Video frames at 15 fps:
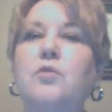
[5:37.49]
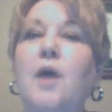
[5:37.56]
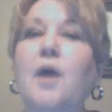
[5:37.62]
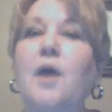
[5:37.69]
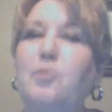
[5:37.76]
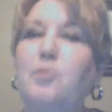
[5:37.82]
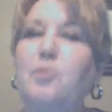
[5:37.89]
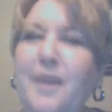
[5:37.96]

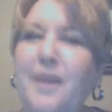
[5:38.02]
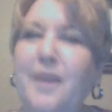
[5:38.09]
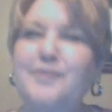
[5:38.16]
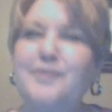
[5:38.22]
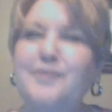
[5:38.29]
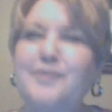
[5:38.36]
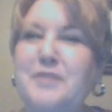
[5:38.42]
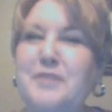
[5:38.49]
preparing
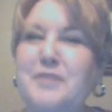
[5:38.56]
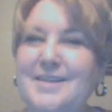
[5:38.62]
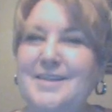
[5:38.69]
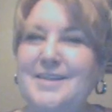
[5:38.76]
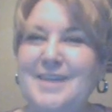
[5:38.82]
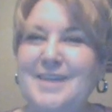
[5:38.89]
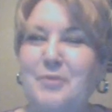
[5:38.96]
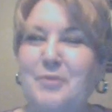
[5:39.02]
for the
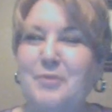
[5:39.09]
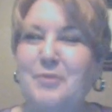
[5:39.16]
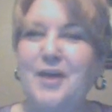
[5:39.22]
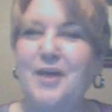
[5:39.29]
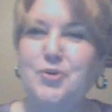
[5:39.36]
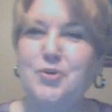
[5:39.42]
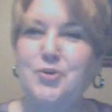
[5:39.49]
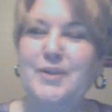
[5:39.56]
exam will
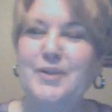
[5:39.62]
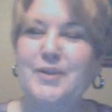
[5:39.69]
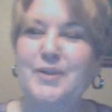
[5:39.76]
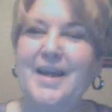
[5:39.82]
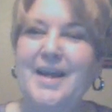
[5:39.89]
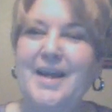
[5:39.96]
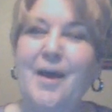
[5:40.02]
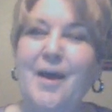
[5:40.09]
actually
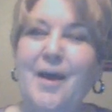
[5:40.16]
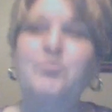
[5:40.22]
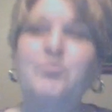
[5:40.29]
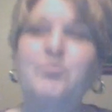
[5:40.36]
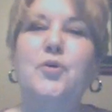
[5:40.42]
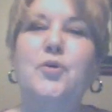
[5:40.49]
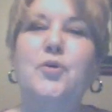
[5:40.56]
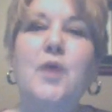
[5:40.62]
help
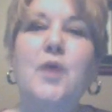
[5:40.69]
you